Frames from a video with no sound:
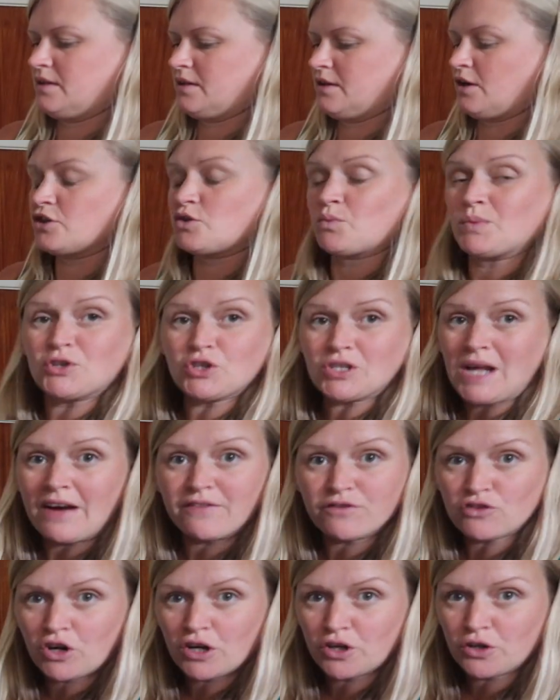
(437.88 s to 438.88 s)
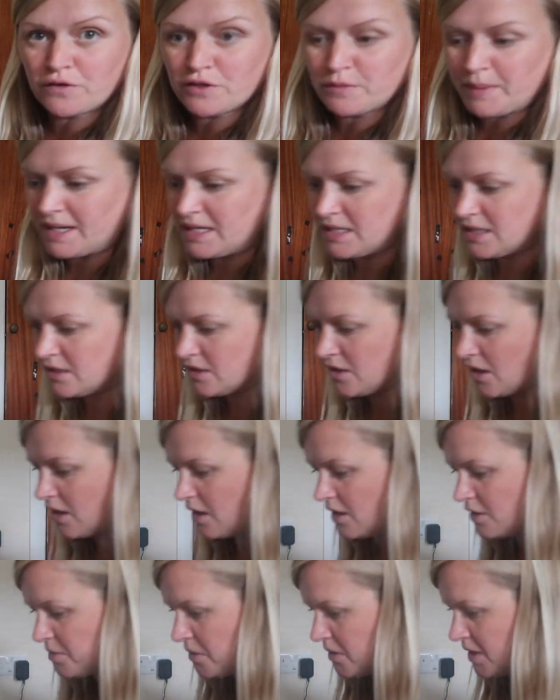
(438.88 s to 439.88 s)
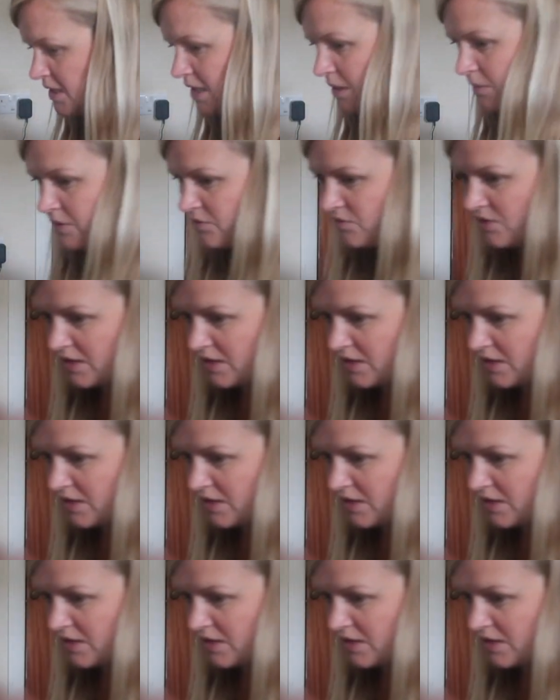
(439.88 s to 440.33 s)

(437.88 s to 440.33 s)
Because we just haven't got enough space in the car, to be honest. Like, we